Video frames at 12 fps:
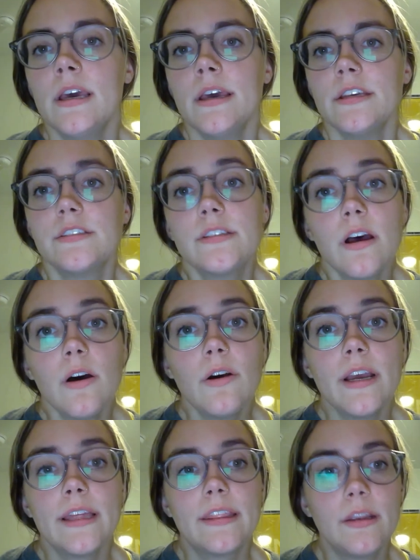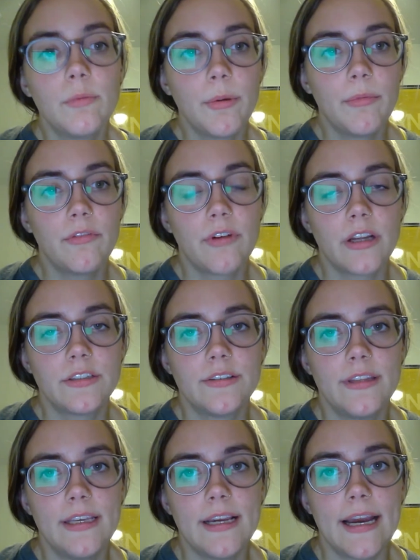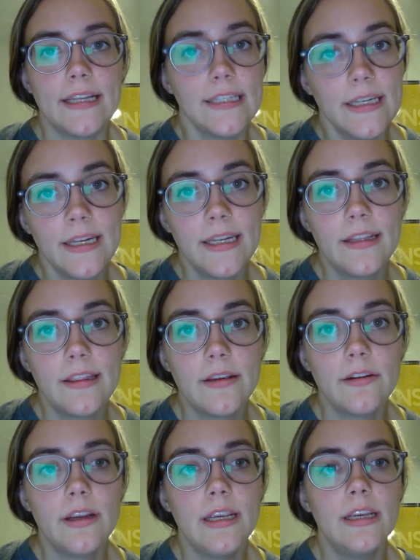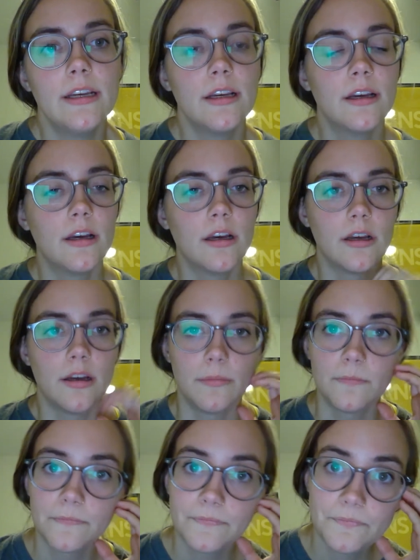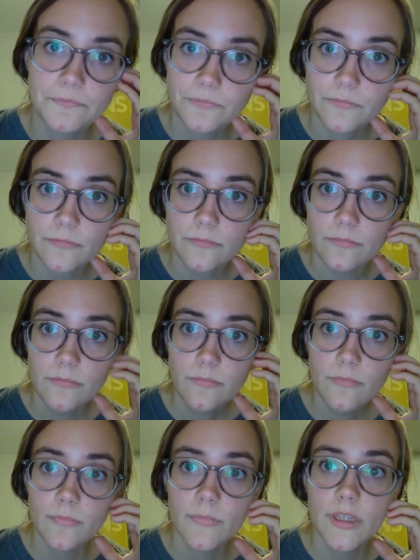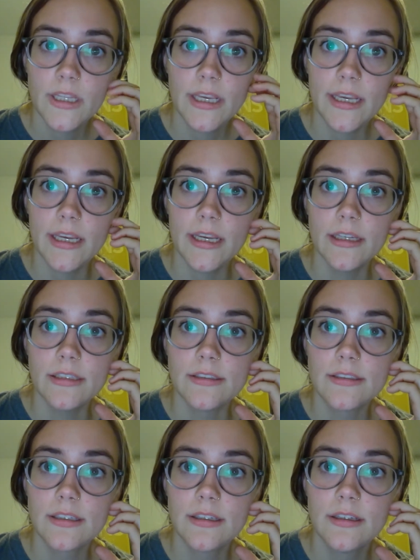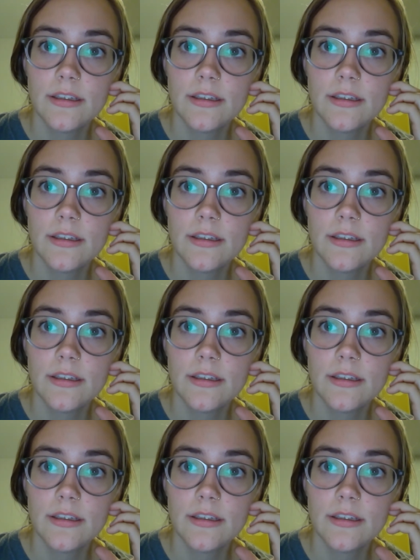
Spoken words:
So then we move on to the identity theory, and let's